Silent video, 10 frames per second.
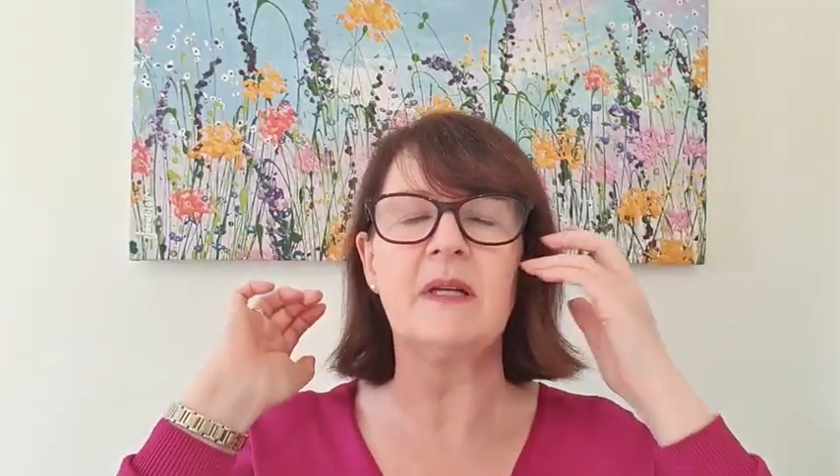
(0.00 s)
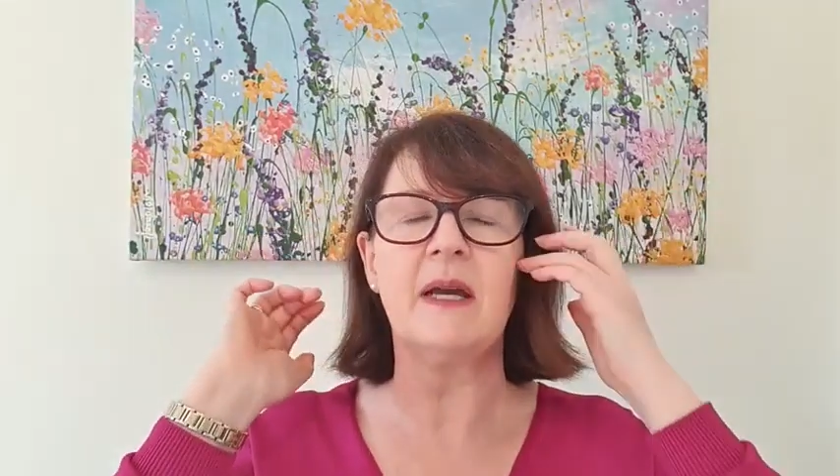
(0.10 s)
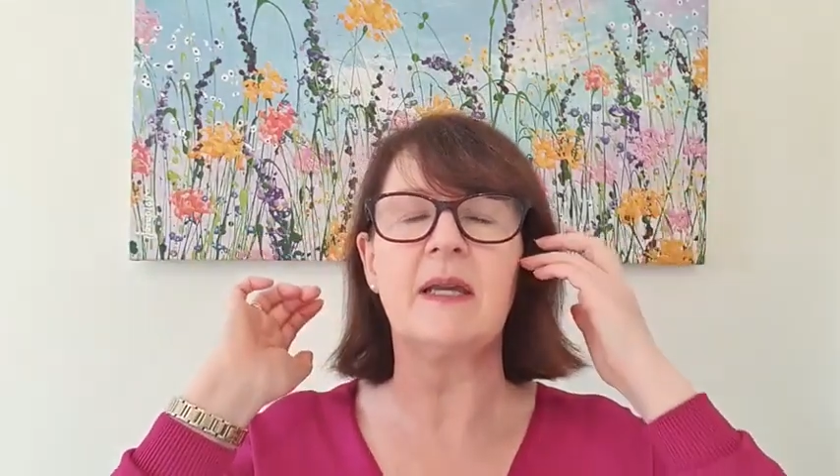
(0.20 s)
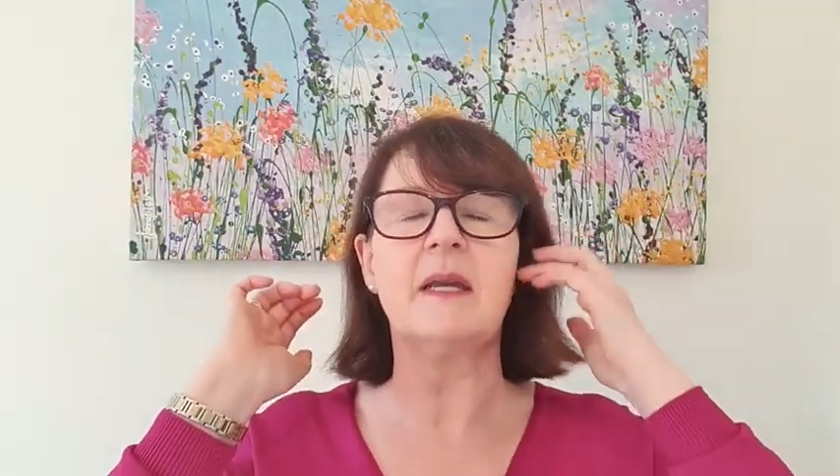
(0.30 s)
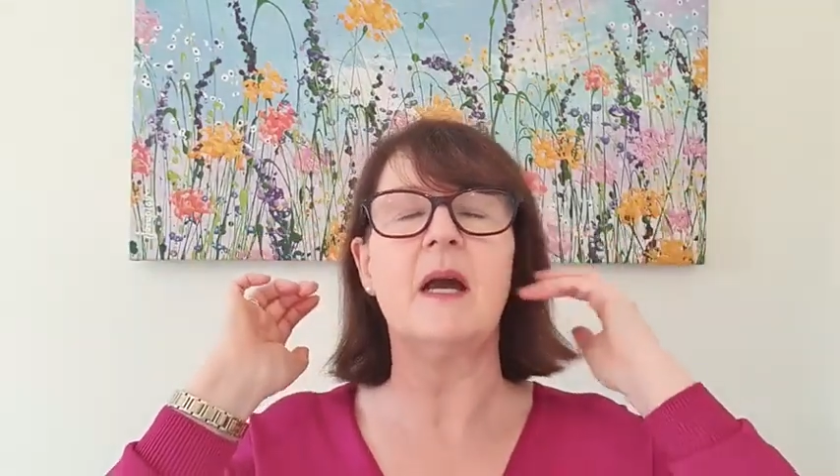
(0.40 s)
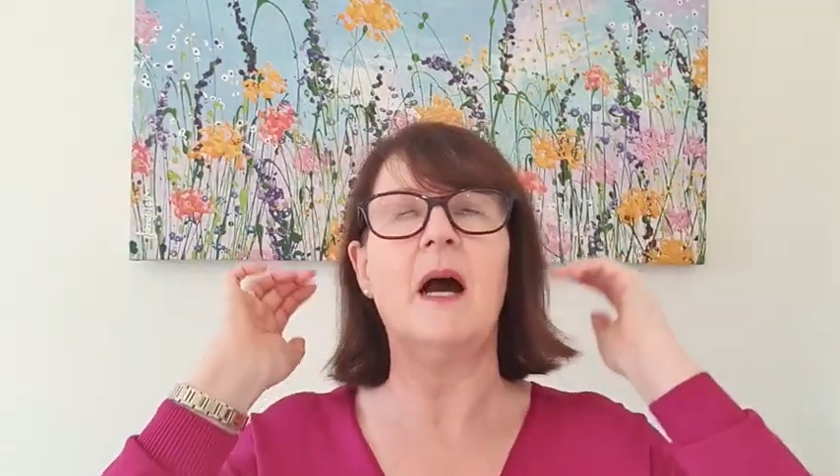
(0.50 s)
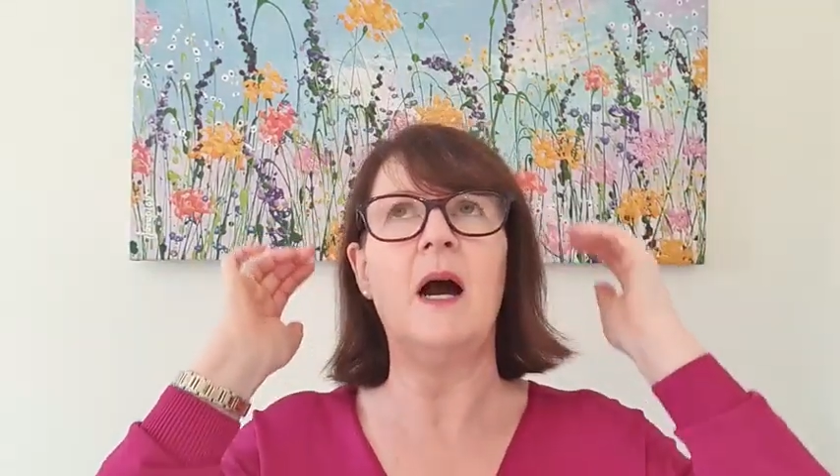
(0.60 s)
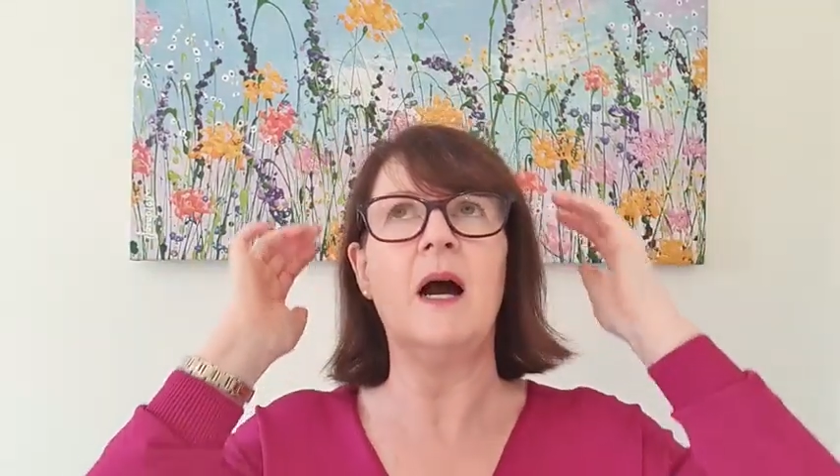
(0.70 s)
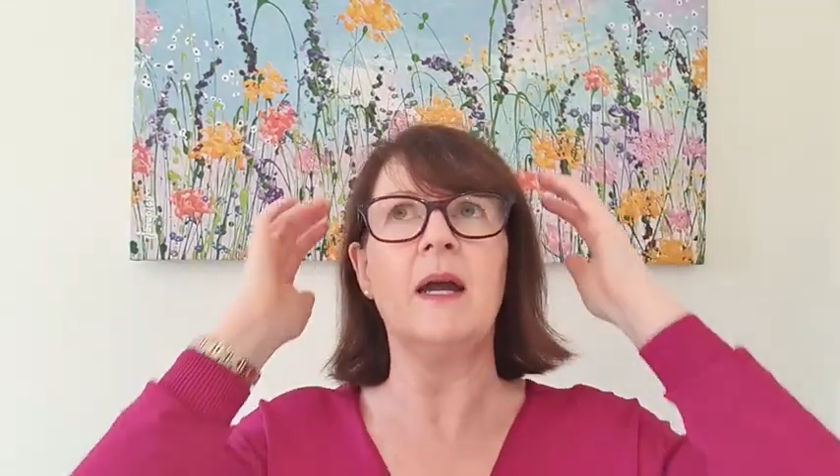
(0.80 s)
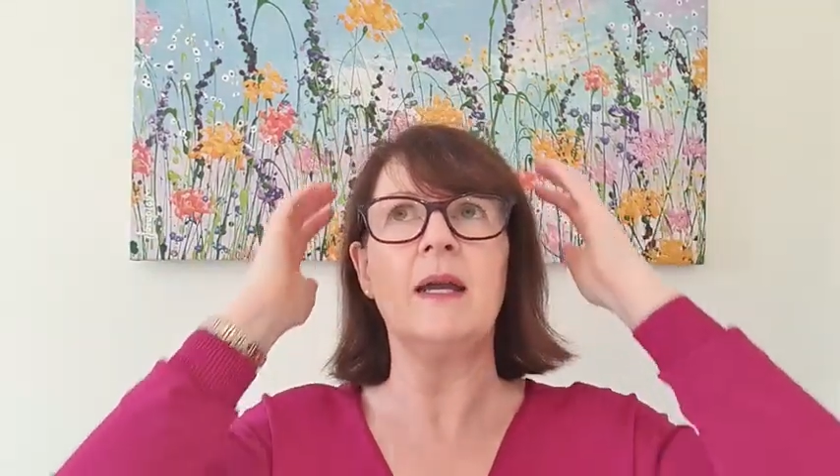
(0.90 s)
like,
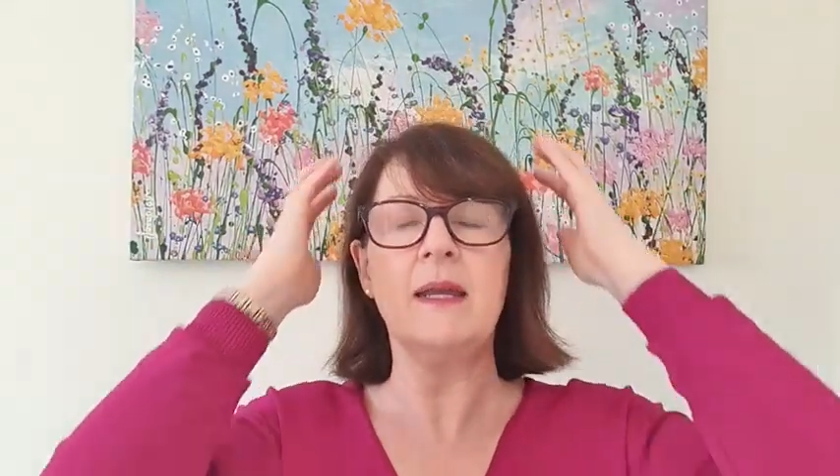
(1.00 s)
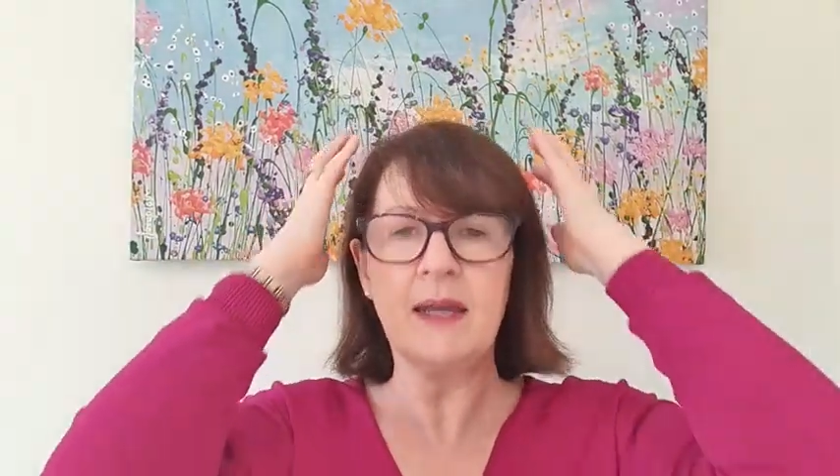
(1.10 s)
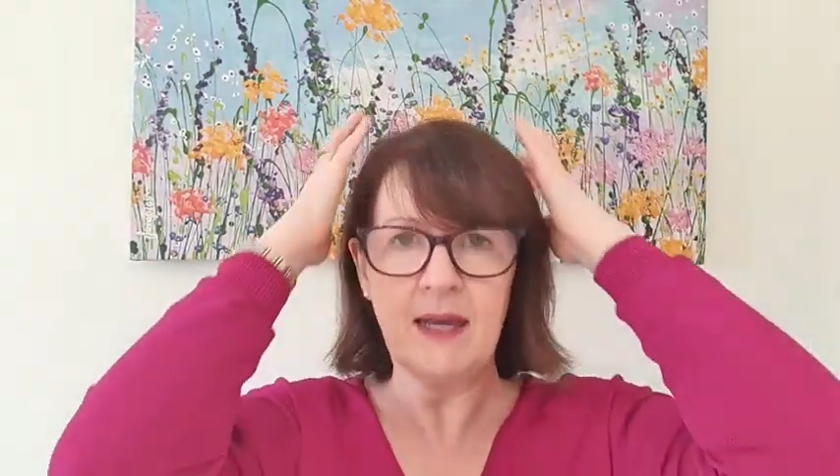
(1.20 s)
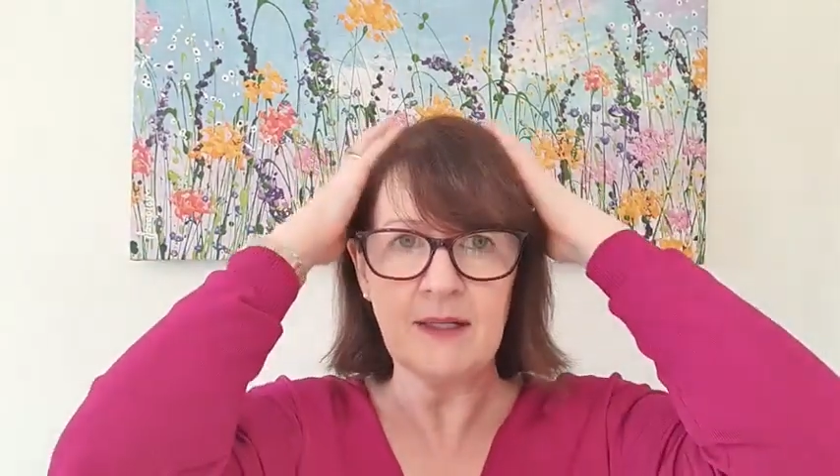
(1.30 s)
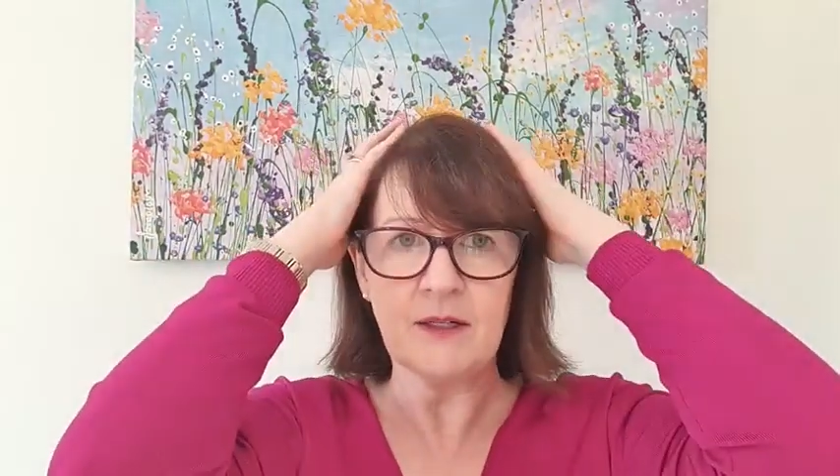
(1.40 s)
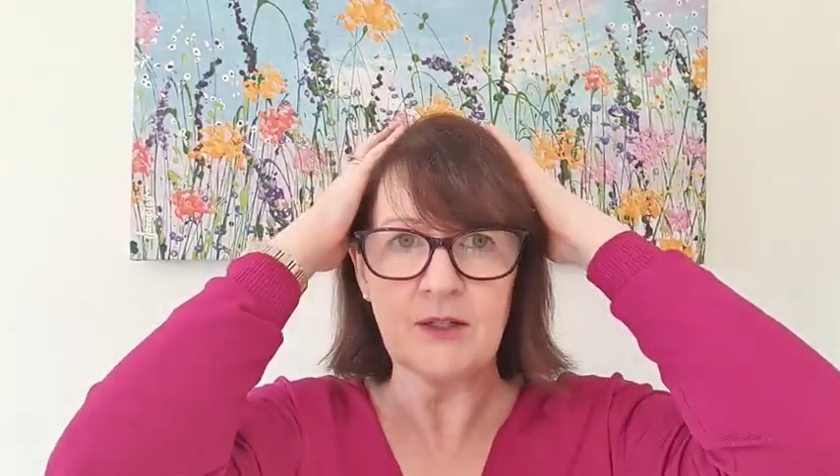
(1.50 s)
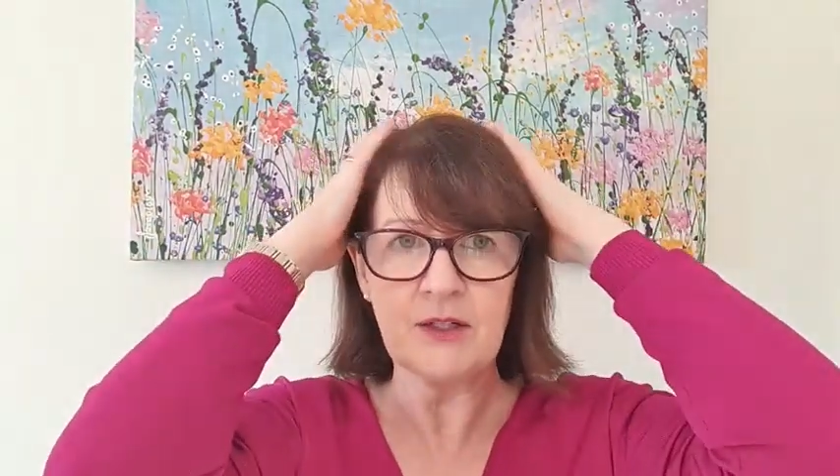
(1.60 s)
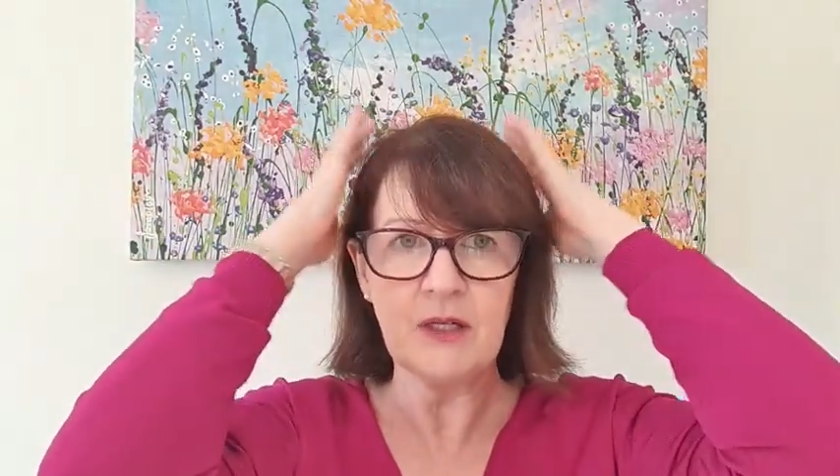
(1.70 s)
I cannot